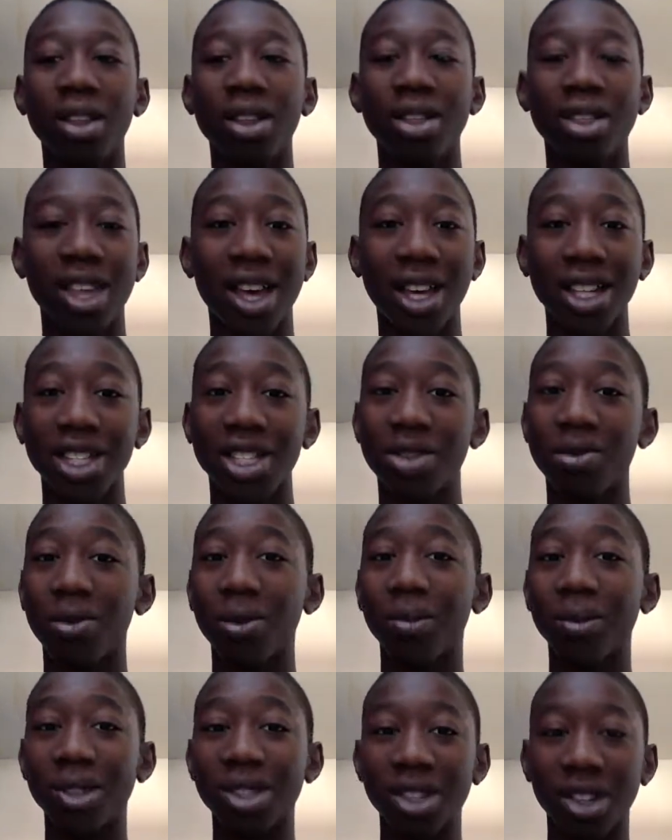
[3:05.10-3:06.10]
that
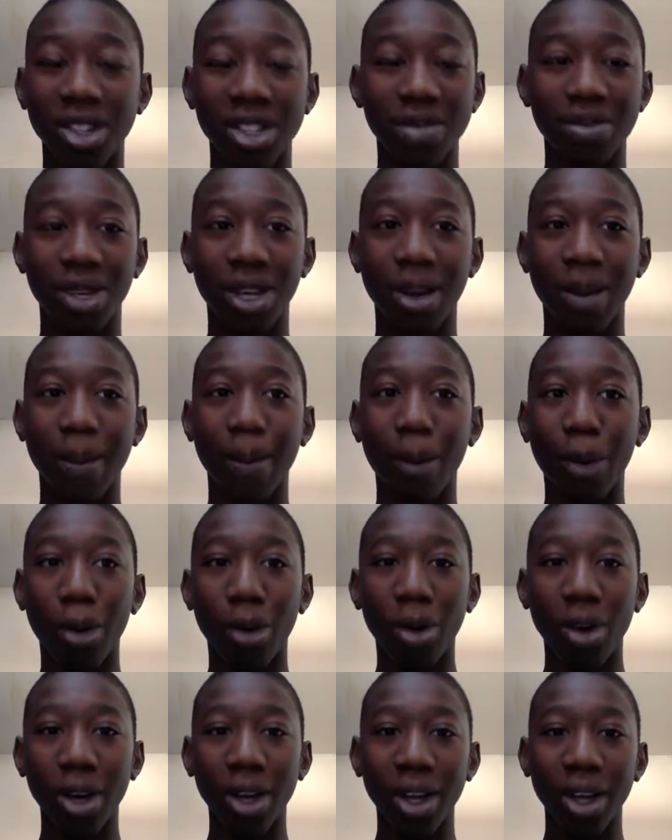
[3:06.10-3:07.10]
will start to become
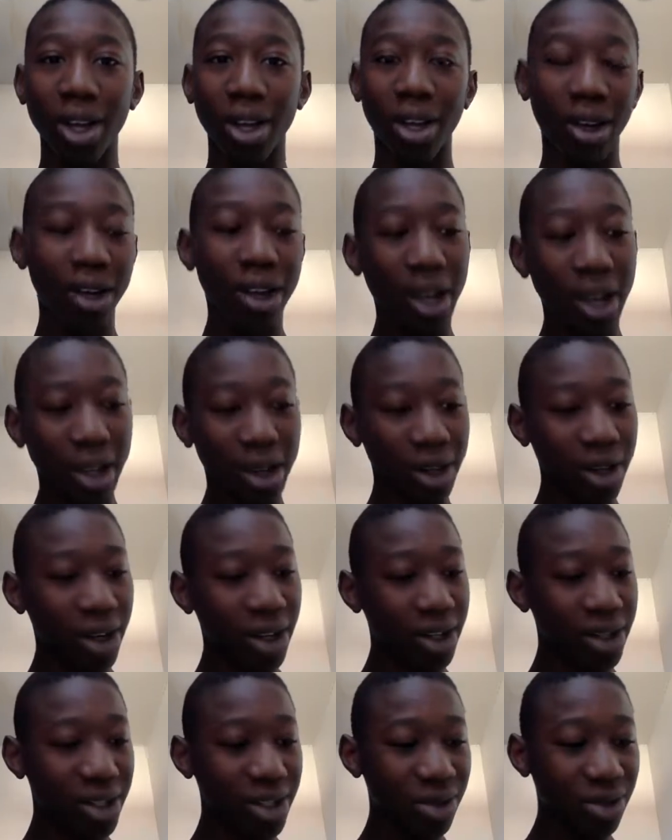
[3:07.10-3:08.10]
boring, and
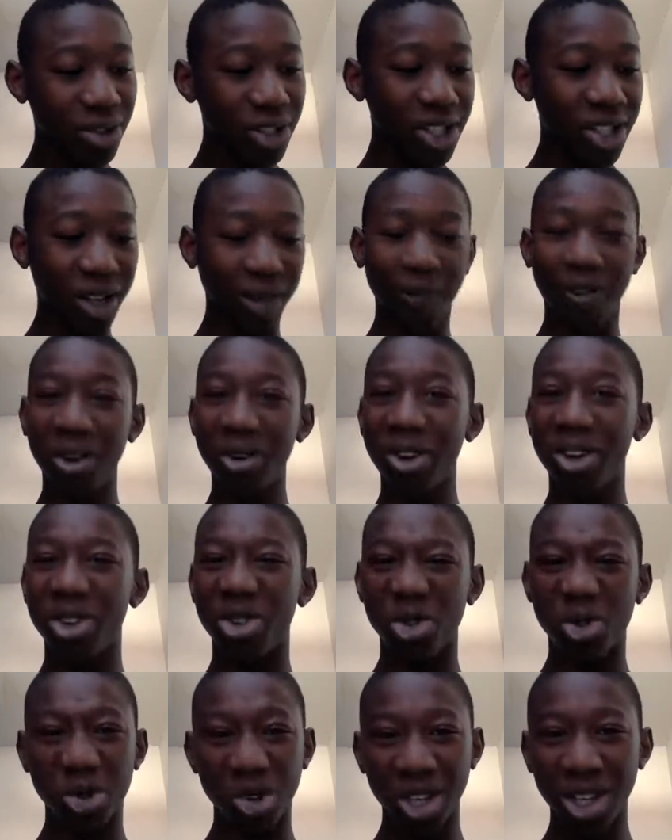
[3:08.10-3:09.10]
it's going to get very
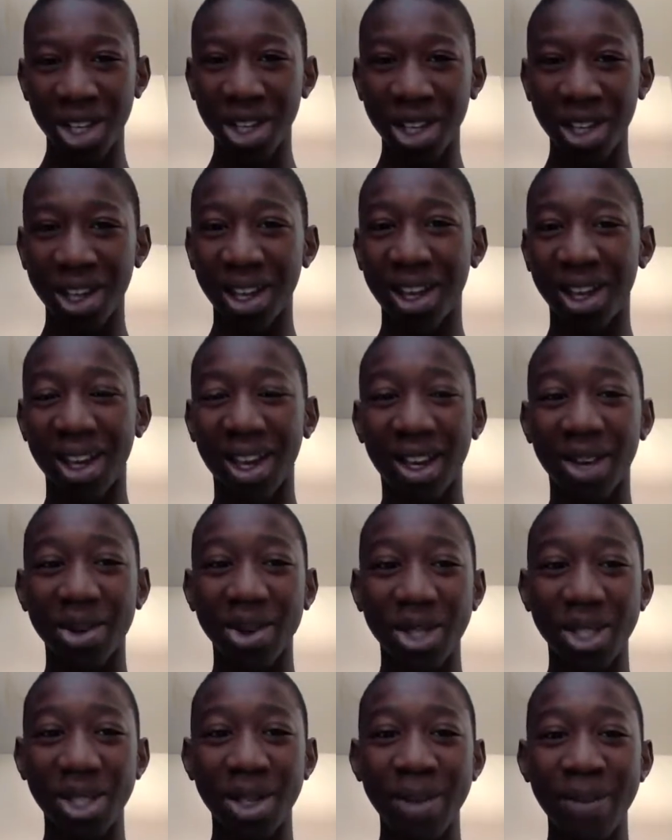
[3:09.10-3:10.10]
annoying, I would
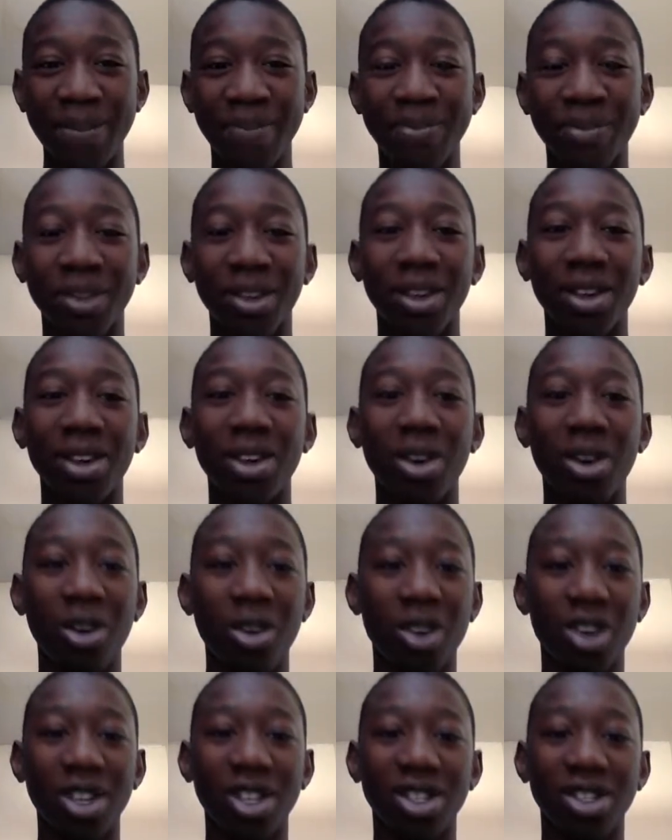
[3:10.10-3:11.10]
say,
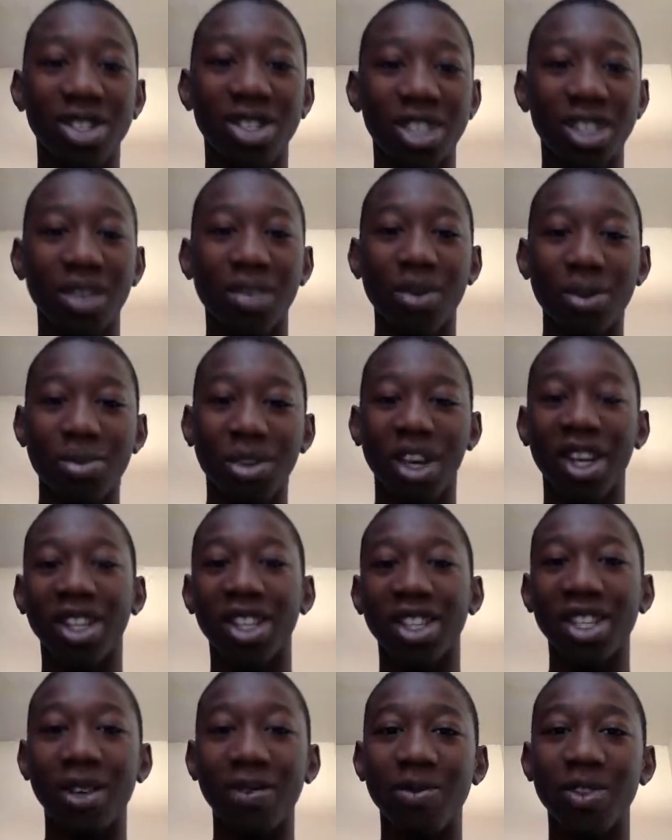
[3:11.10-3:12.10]
because you're just going to be playing the
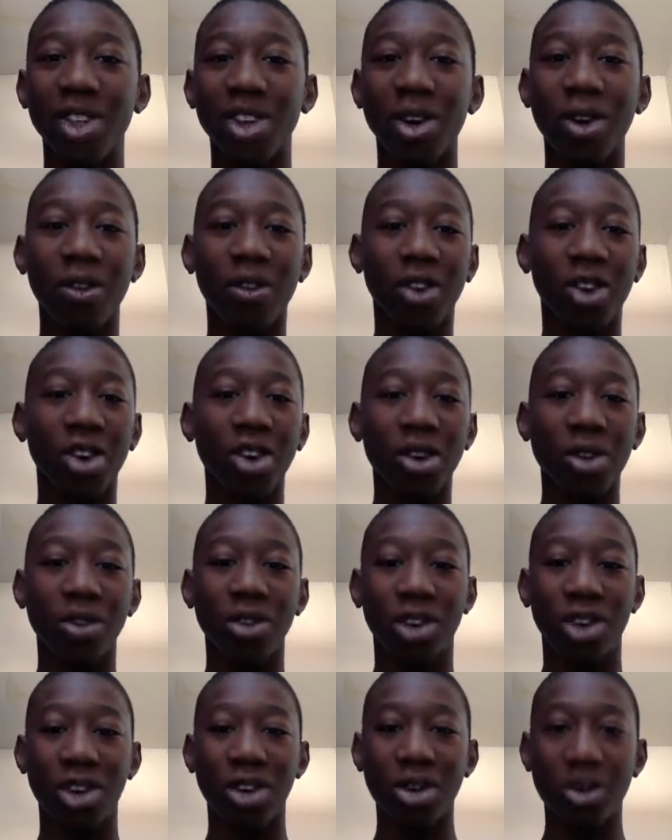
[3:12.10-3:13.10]
same thing over and over
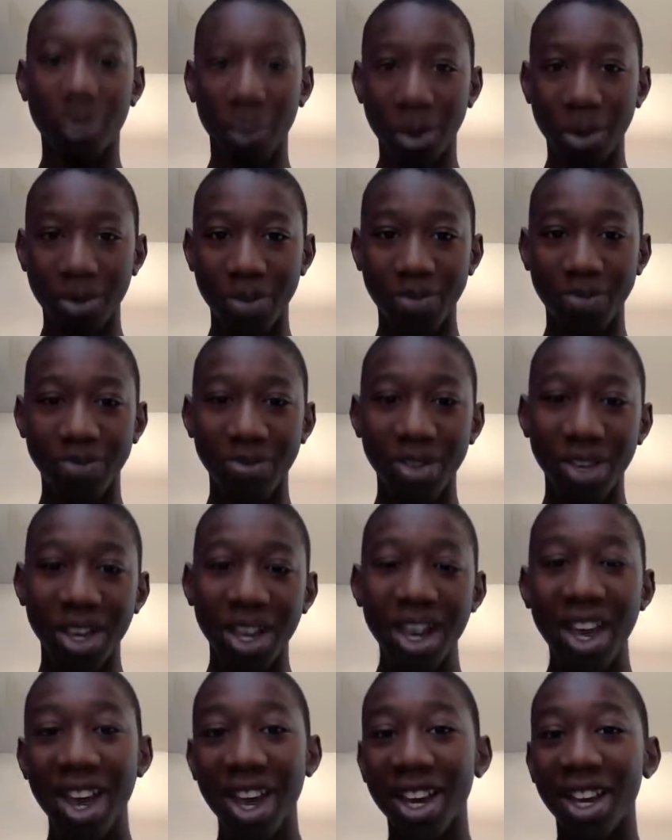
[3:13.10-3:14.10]
and over.
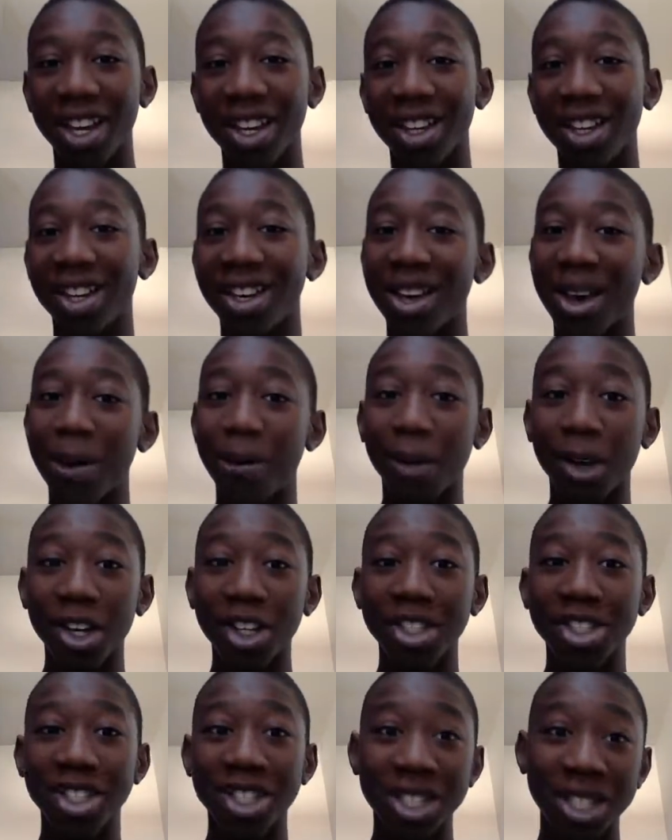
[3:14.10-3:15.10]
And Among
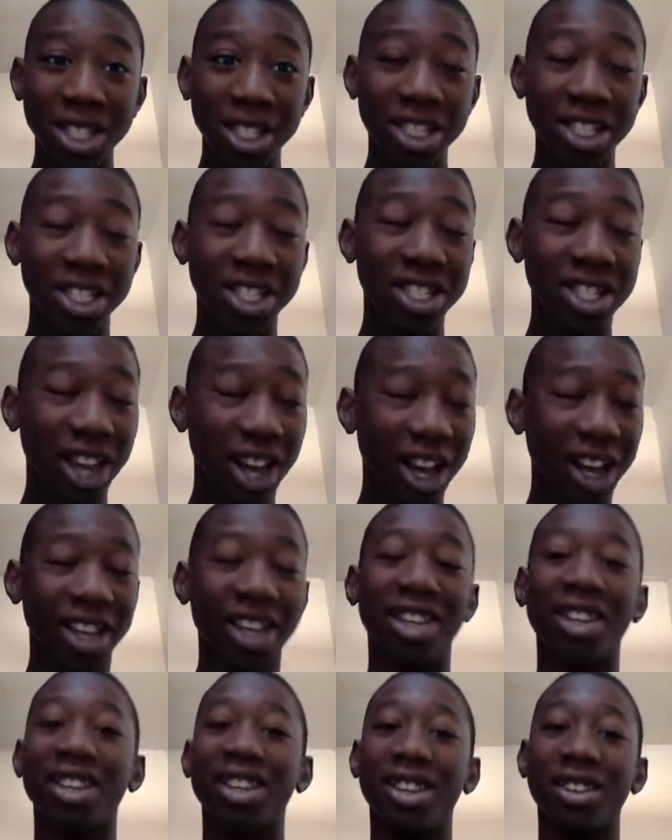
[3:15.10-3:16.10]
Us is
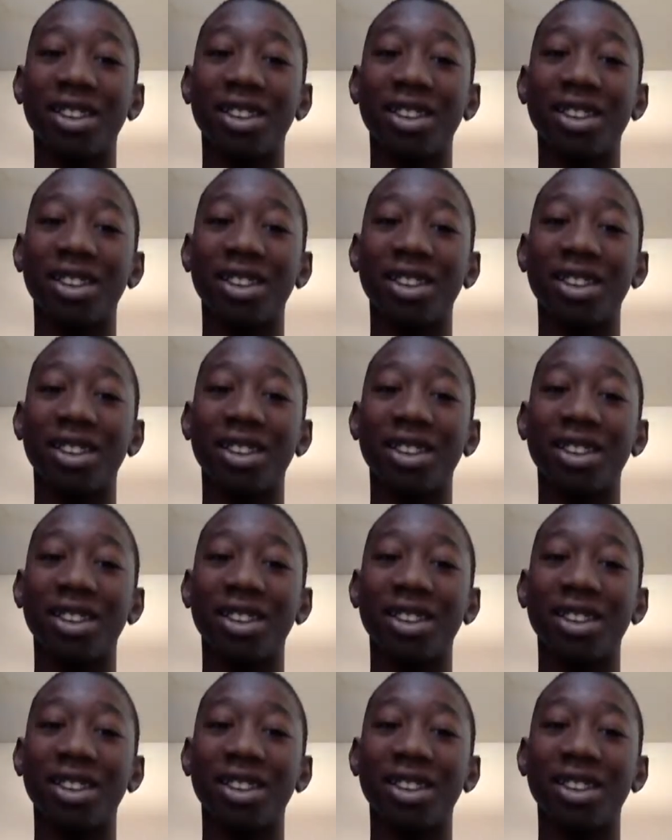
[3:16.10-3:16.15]
dying